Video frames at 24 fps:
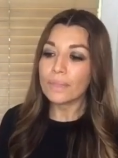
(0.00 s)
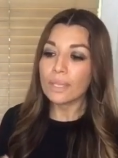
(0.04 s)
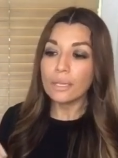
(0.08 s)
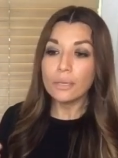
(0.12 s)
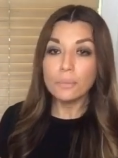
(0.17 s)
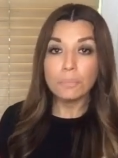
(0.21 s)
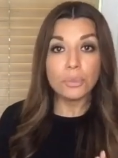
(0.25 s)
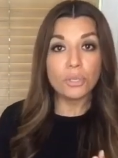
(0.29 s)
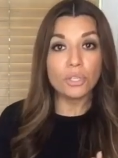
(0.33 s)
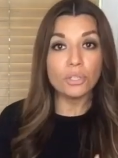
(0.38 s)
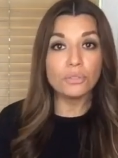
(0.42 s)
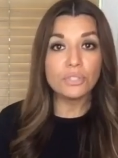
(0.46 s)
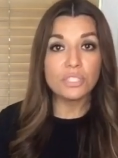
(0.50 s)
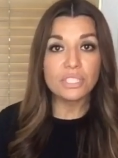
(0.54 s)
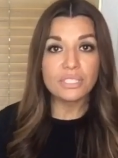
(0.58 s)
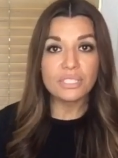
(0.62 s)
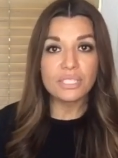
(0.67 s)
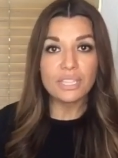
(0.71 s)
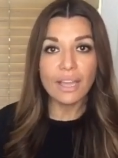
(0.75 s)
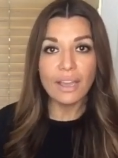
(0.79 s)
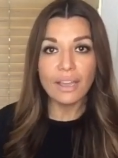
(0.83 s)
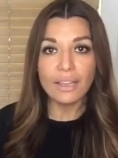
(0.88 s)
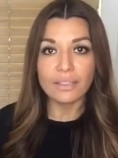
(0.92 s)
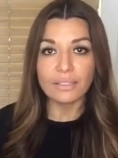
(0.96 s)
approach a
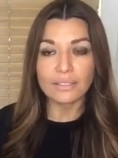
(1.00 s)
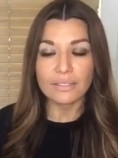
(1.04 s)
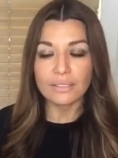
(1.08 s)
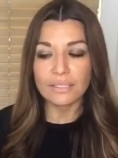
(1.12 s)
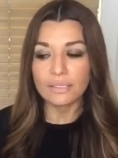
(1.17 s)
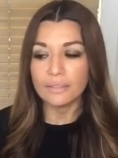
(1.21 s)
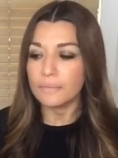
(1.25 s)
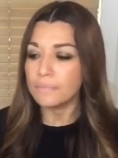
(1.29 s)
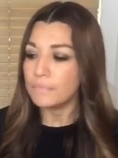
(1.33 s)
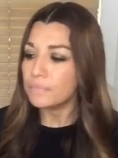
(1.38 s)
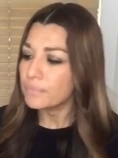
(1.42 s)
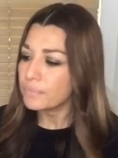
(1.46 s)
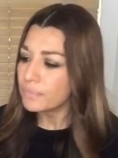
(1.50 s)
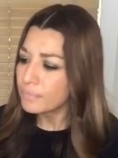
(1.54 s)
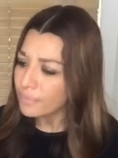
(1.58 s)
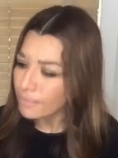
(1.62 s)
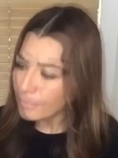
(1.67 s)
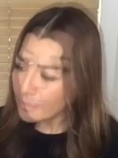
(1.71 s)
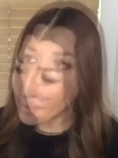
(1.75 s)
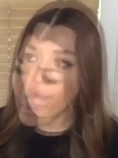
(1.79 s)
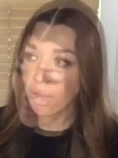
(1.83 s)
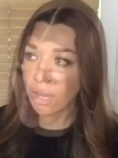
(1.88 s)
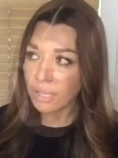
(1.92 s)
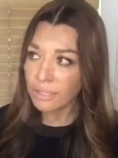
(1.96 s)
text?
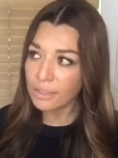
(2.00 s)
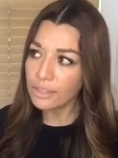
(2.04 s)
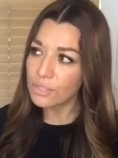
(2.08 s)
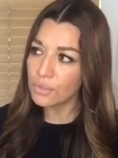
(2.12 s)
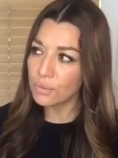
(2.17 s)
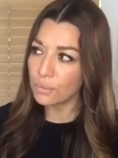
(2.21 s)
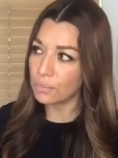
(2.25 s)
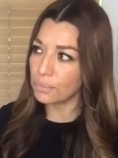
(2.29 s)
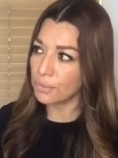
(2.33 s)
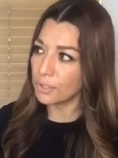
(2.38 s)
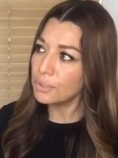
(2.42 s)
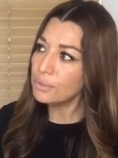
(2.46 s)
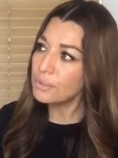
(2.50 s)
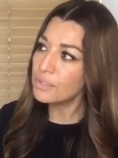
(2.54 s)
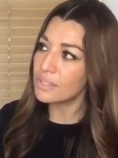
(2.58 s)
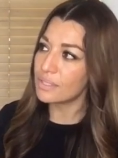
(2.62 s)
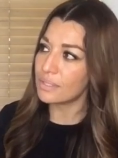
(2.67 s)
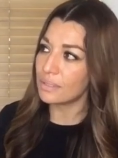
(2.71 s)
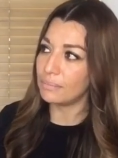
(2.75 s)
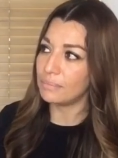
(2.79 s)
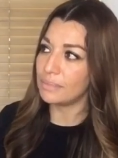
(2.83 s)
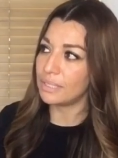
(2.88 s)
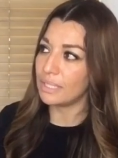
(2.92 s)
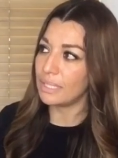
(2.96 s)
The author wrote
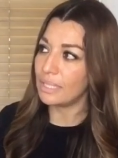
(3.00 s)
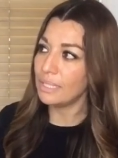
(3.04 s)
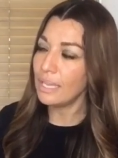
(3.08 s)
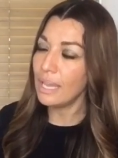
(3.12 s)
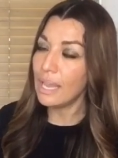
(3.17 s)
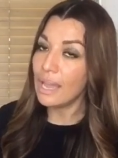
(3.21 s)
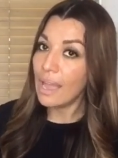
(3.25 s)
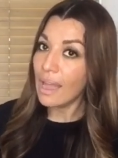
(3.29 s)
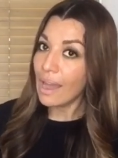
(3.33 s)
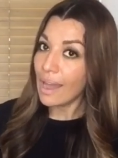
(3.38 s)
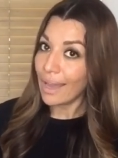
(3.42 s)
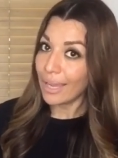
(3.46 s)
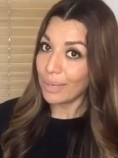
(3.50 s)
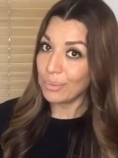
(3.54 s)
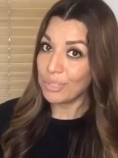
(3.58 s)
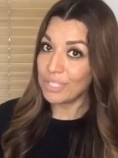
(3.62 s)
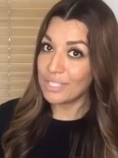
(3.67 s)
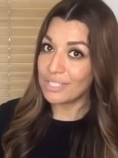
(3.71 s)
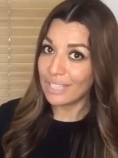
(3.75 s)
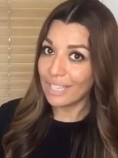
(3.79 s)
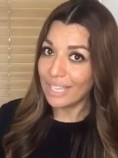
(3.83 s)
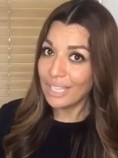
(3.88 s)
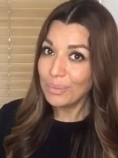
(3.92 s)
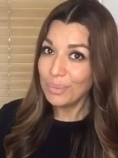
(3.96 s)
something. I
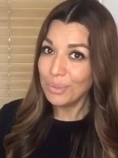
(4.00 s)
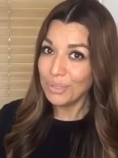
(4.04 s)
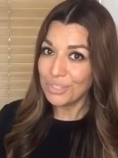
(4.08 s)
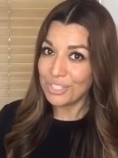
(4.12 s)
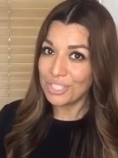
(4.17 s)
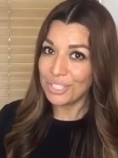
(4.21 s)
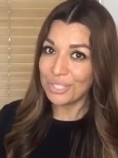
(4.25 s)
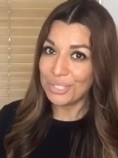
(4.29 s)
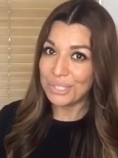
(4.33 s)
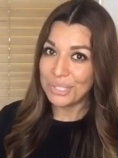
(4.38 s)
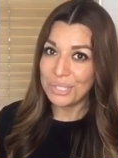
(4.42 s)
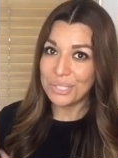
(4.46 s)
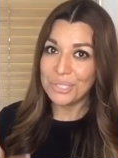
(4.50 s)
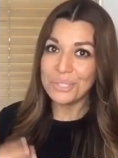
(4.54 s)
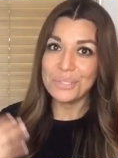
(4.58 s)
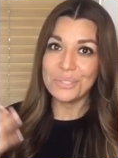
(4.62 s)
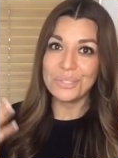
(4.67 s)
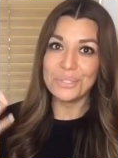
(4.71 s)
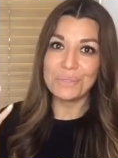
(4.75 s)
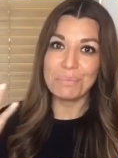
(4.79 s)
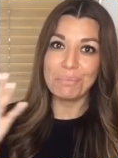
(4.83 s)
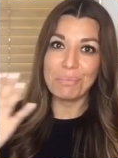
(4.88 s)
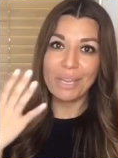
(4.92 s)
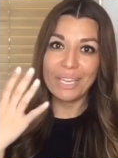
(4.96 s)
was able to
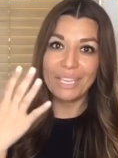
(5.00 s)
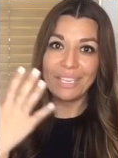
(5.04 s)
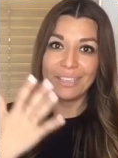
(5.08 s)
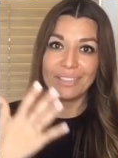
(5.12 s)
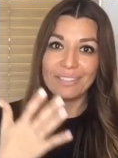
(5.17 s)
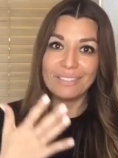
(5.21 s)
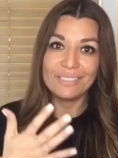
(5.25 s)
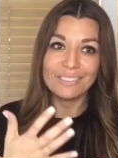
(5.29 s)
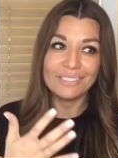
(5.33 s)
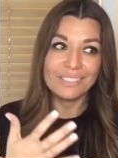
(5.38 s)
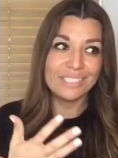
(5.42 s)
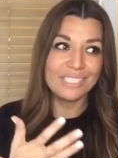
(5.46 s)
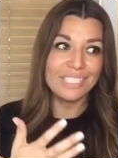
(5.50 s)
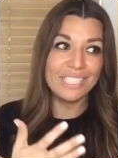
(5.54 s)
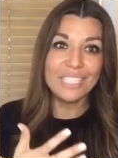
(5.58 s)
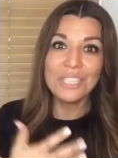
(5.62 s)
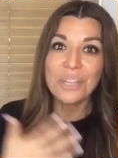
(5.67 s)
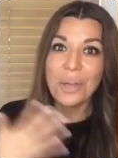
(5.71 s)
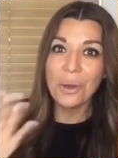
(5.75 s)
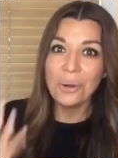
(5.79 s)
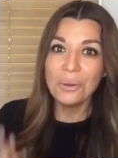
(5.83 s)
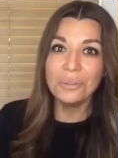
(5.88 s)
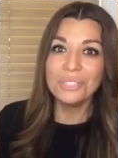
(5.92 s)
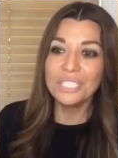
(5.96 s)
use my
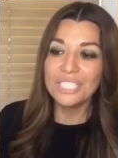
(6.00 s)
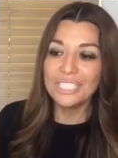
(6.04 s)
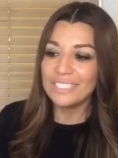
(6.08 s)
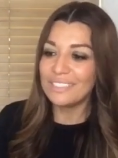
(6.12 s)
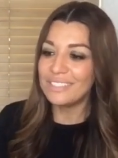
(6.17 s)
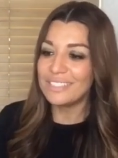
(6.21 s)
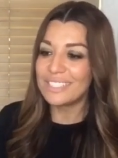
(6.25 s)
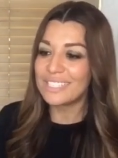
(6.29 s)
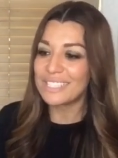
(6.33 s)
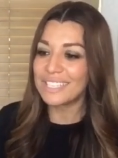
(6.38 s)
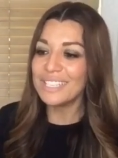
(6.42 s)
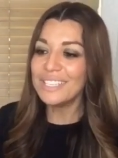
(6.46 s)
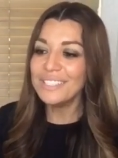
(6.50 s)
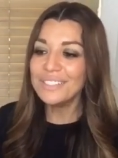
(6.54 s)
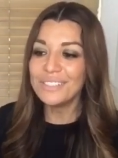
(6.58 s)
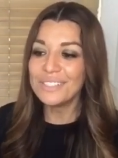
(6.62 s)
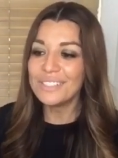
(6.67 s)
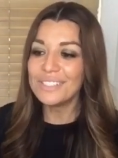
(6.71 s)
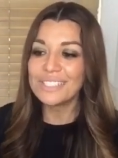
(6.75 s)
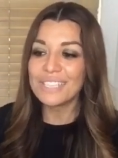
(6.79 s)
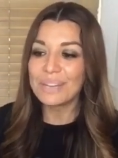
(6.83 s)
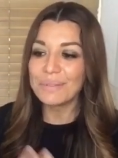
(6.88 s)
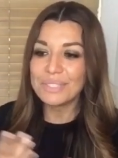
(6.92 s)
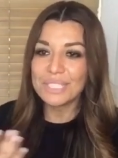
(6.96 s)
decoding
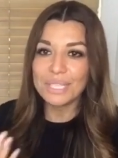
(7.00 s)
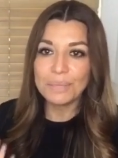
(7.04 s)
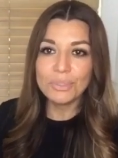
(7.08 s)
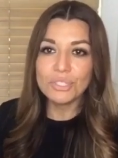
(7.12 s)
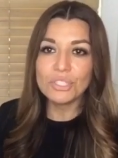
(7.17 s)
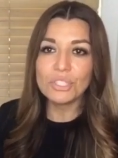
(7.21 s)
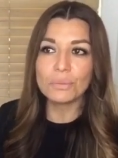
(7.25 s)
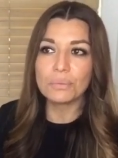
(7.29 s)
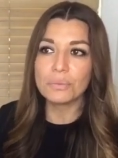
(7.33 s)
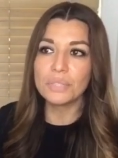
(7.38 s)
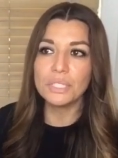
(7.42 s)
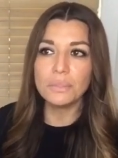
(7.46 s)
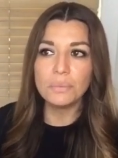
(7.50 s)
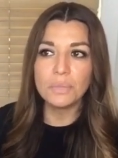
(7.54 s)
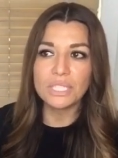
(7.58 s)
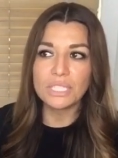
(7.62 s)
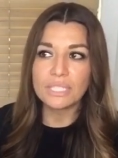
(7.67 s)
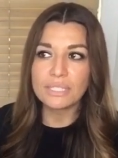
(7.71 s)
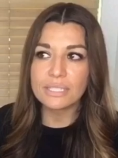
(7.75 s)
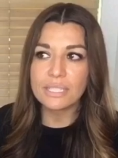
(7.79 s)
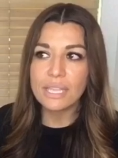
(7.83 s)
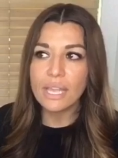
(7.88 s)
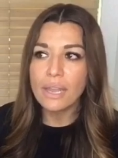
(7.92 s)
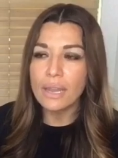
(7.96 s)
skills. I was able to read what
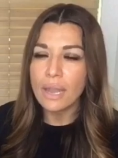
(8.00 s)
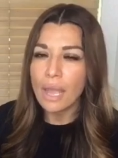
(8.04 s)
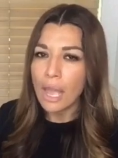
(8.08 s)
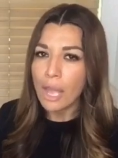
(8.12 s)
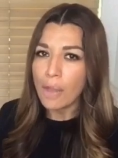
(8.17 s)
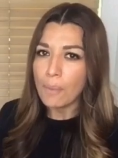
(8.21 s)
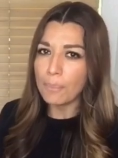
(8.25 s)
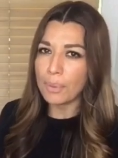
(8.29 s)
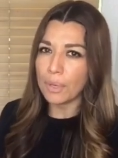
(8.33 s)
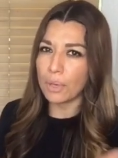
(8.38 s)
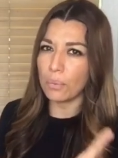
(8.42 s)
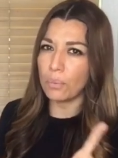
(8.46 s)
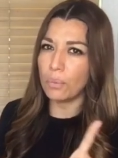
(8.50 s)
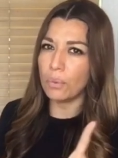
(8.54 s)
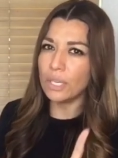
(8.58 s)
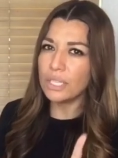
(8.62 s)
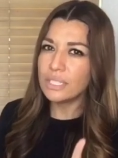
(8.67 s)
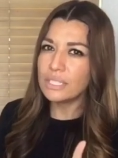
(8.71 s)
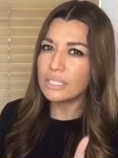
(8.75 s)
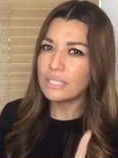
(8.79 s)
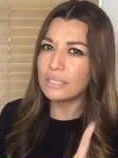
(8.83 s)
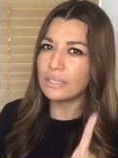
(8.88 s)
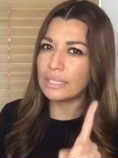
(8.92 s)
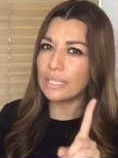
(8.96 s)
it said, but
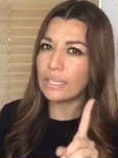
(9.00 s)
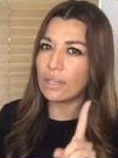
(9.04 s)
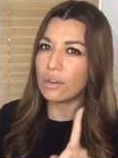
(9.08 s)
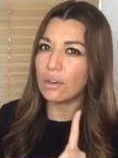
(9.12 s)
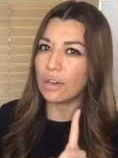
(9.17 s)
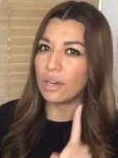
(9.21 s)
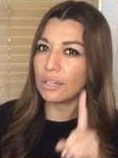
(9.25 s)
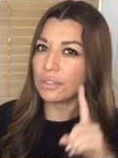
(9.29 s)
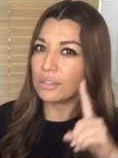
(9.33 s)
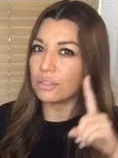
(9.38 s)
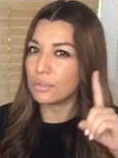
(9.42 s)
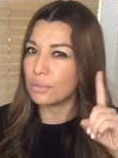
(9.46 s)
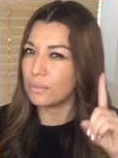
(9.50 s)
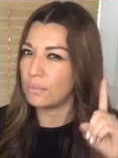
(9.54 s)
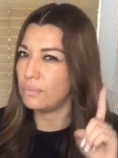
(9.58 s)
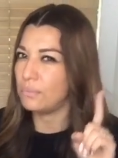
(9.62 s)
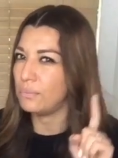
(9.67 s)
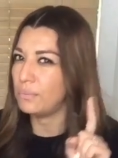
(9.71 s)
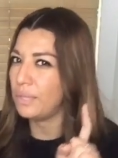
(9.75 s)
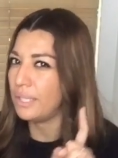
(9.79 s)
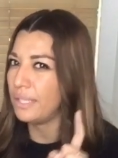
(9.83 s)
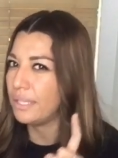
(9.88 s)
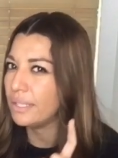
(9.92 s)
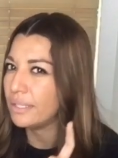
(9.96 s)
what did the author
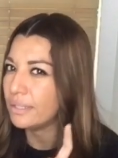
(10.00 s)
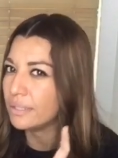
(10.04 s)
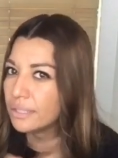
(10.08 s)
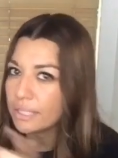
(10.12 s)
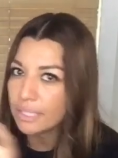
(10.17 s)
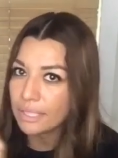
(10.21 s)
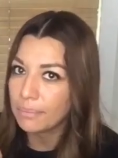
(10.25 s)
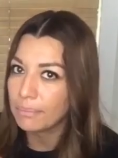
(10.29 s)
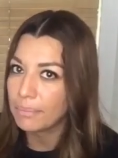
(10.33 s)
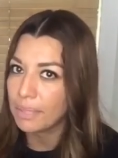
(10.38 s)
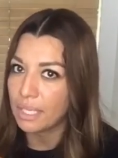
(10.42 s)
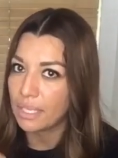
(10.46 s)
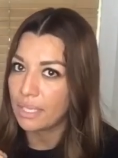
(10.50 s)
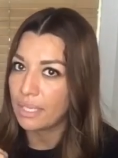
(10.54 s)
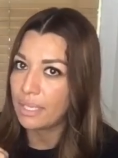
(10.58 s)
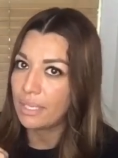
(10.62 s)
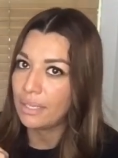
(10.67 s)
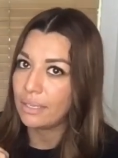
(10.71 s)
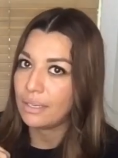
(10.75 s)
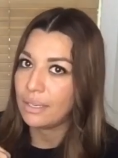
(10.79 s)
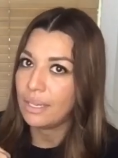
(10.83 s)
really mean?